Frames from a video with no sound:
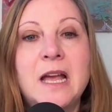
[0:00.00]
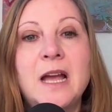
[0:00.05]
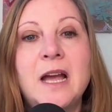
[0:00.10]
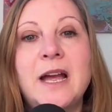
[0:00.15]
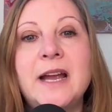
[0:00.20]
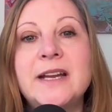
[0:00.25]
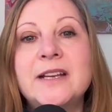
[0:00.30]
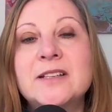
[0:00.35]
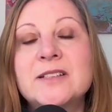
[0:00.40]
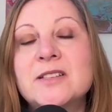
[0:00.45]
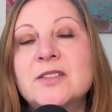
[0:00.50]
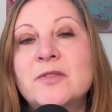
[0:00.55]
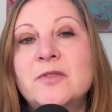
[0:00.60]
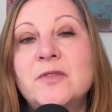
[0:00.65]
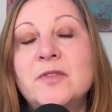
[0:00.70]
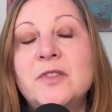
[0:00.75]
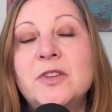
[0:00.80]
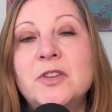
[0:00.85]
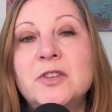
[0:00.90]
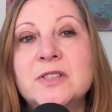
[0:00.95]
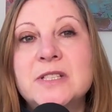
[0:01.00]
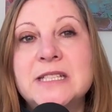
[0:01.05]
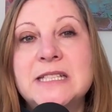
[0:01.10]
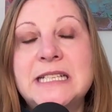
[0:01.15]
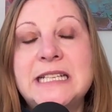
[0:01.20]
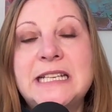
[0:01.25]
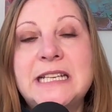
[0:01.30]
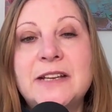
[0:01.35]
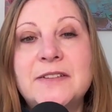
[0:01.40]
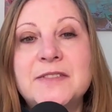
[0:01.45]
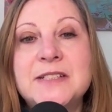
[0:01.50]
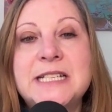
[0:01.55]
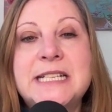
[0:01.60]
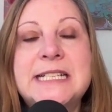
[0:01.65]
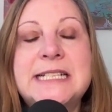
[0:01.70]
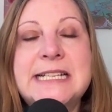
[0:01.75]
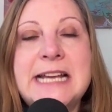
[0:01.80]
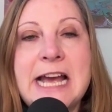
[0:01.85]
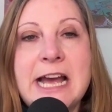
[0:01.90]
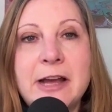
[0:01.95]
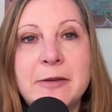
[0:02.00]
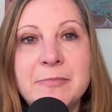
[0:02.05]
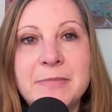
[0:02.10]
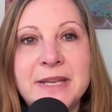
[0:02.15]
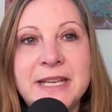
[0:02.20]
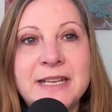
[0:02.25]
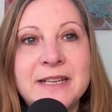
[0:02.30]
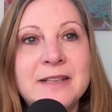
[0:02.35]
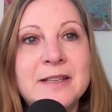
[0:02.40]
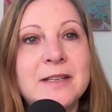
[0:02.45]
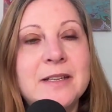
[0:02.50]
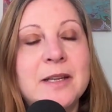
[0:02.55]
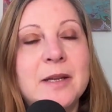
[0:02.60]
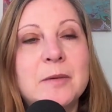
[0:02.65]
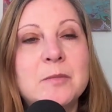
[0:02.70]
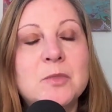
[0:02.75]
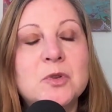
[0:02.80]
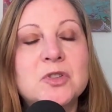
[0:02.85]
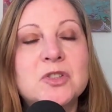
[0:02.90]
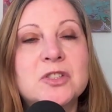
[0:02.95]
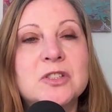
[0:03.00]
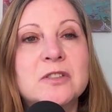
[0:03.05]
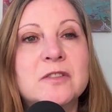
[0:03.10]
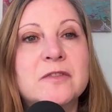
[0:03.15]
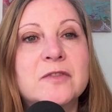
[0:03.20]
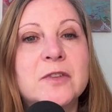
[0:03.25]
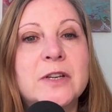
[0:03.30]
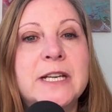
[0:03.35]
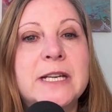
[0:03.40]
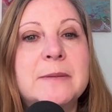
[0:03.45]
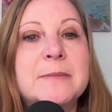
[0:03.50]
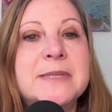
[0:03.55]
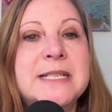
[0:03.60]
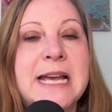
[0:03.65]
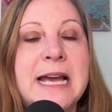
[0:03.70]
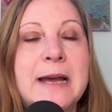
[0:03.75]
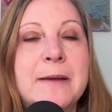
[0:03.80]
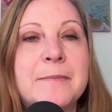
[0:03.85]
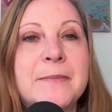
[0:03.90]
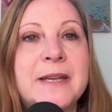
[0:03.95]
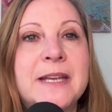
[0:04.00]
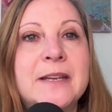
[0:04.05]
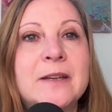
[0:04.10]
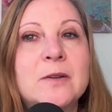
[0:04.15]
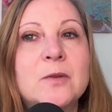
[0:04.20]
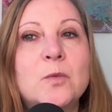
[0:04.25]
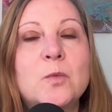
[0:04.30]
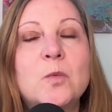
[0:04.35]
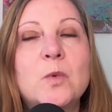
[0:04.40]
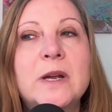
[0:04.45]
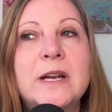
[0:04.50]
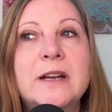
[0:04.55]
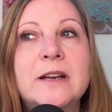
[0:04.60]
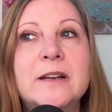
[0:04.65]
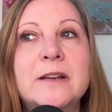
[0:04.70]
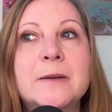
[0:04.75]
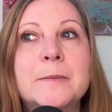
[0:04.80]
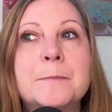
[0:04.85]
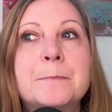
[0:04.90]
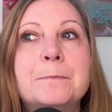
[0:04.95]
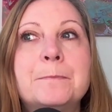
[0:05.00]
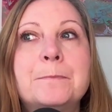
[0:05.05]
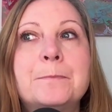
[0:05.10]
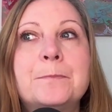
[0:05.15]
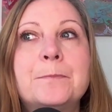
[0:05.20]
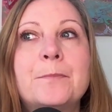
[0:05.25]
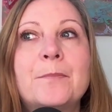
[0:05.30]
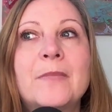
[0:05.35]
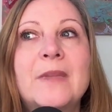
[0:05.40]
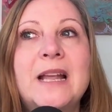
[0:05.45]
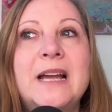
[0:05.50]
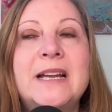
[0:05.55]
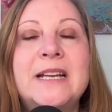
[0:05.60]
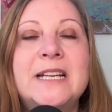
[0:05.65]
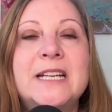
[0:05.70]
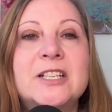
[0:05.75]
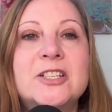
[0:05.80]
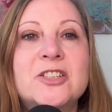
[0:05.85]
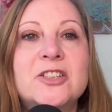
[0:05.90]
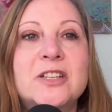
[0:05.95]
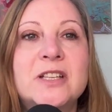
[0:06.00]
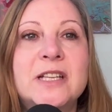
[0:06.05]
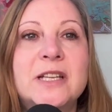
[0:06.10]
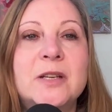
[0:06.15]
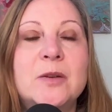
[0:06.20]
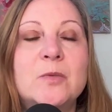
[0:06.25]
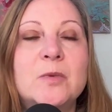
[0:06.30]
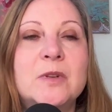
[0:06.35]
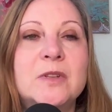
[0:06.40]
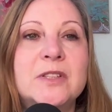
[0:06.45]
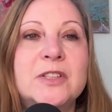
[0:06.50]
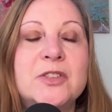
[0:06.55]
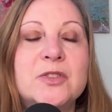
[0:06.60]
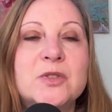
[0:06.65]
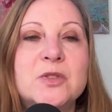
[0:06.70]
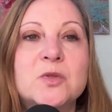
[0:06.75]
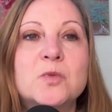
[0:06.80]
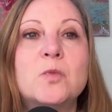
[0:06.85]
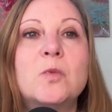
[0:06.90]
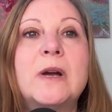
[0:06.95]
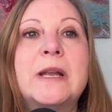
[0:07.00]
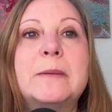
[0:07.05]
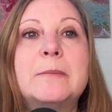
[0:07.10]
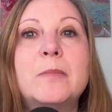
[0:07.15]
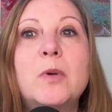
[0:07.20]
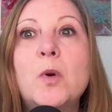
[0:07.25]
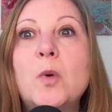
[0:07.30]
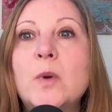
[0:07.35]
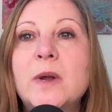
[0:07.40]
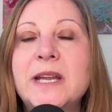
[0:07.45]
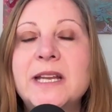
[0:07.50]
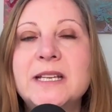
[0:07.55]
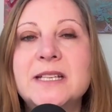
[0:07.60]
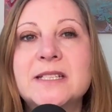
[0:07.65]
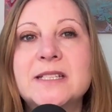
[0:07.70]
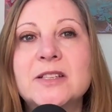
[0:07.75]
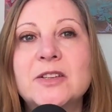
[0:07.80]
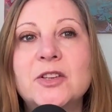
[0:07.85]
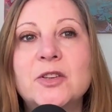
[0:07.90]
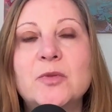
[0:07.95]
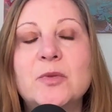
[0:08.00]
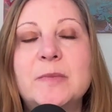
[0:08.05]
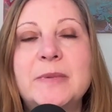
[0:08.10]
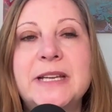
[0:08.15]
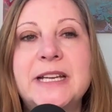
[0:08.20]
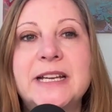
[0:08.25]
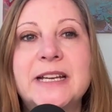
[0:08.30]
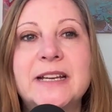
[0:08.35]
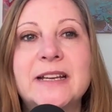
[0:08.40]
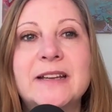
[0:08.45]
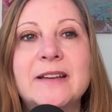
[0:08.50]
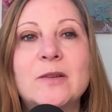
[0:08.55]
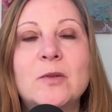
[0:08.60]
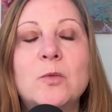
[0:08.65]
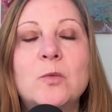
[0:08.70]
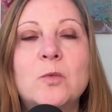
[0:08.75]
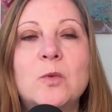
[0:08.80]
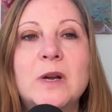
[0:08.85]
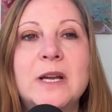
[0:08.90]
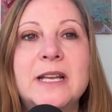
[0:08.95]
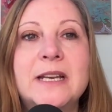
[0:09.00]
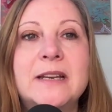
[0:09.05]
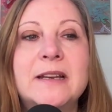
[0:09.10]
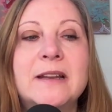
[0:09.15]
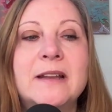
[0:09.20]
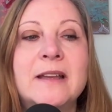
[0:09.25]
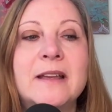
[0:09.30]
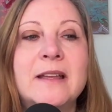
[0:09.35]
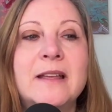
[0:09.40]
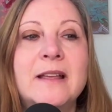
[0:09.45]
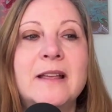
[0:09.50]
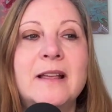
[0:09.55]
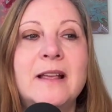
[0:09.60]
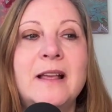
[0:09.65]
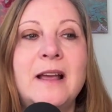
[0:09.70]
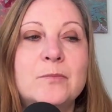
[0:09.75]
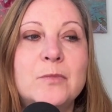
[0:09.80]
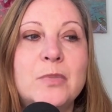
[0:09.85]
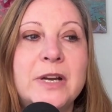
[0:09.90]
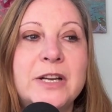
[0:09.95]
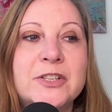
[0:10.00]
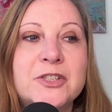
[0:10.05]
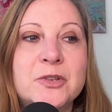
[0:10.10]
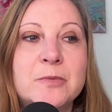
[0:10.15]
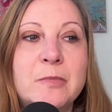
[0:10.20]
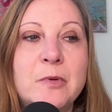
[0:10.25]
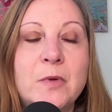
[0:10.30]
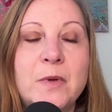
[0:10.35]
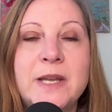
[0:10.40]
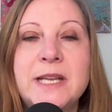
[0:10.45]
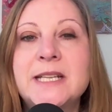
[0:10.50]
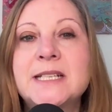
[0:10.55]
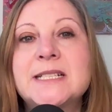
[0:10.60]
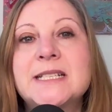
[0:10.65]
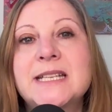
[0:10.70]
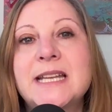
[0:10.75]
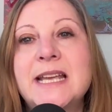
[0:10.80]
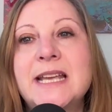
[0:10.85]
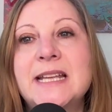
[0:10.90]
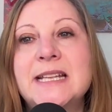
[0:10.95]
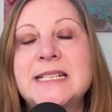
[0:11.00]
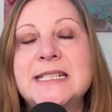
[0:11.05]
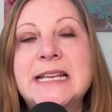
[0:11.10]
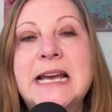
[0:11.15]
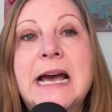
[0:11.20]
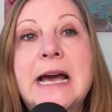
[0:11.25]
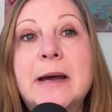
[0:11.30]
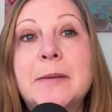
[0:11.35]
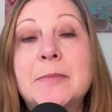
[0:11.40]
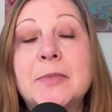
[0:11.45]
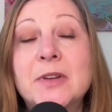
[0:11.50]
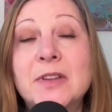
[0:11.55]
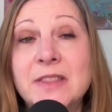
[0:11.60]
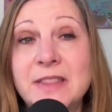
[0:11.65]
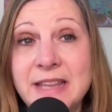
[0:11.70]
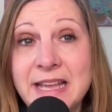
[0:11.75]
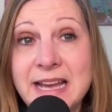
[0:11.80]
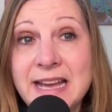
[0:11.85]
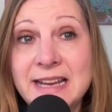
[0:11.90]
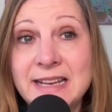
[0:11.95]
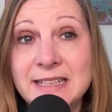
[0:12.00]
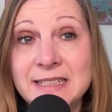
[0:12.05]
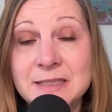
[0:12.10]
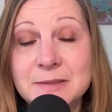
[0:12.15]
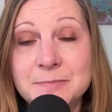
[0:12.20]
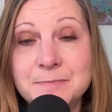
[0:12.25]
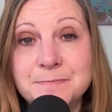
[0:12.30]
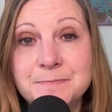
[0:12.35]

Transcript: I also used EFT tapping, emotional freedom tapping, where I actually will use one point. So you pick one pressure point and tap on that